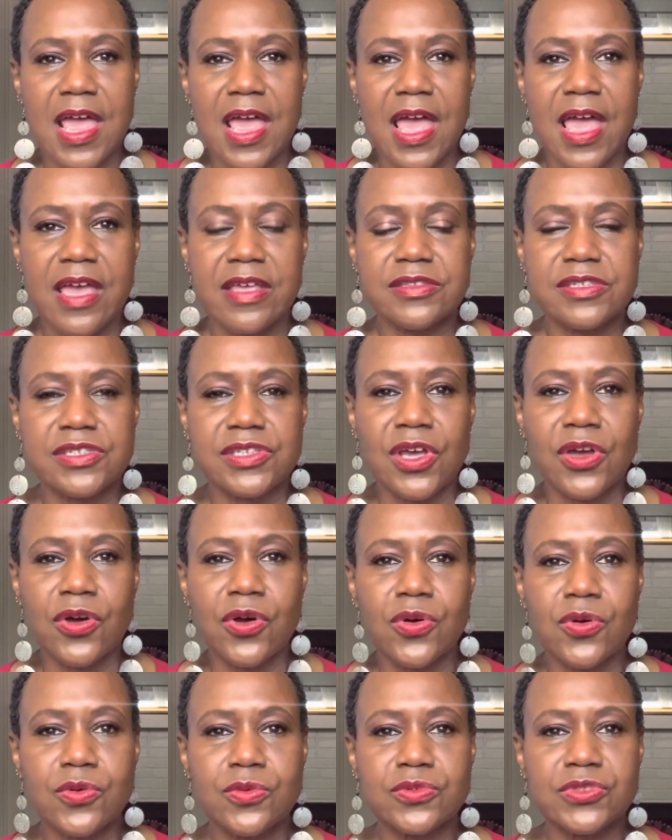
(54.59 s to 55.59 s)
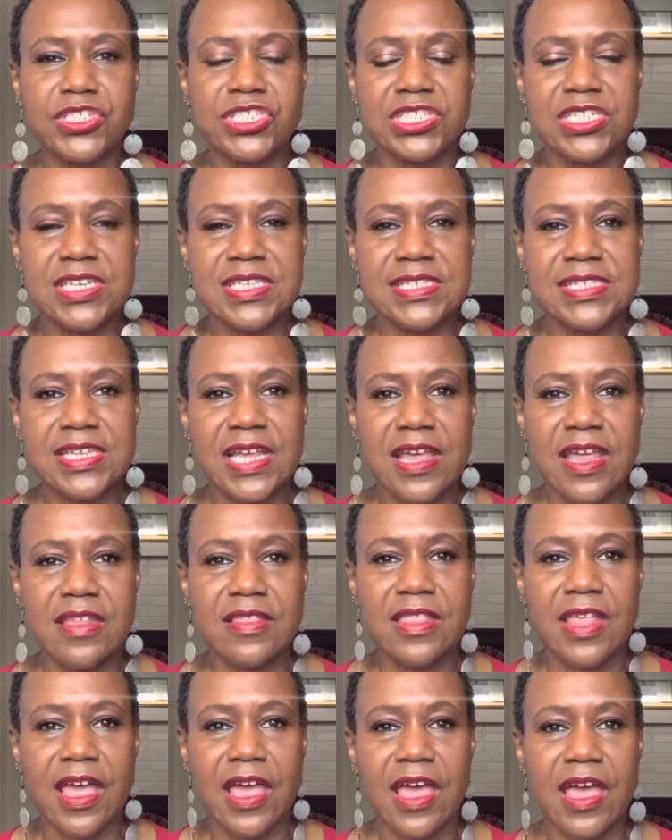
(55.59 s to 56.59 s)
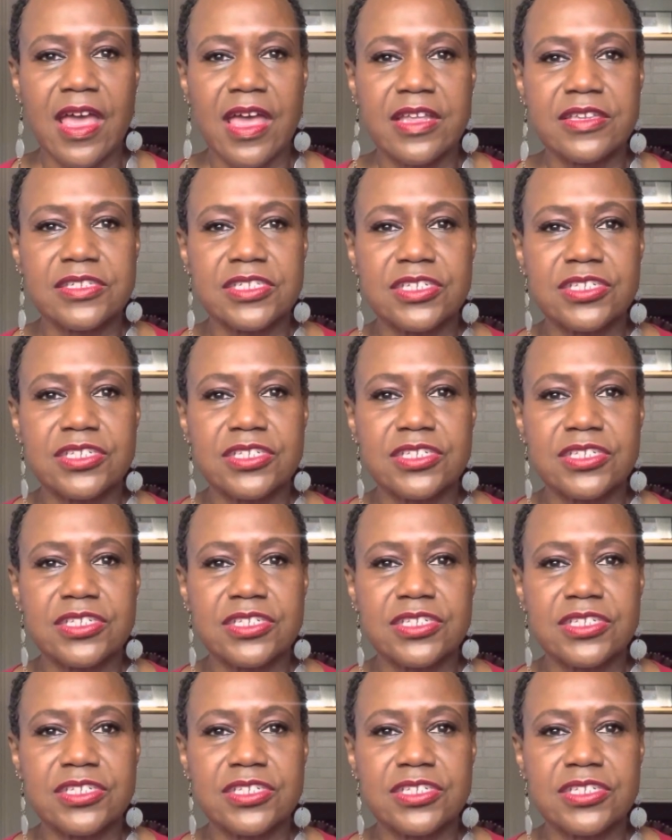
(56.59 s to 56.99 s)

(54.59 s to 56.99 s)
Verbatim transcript: And so she said that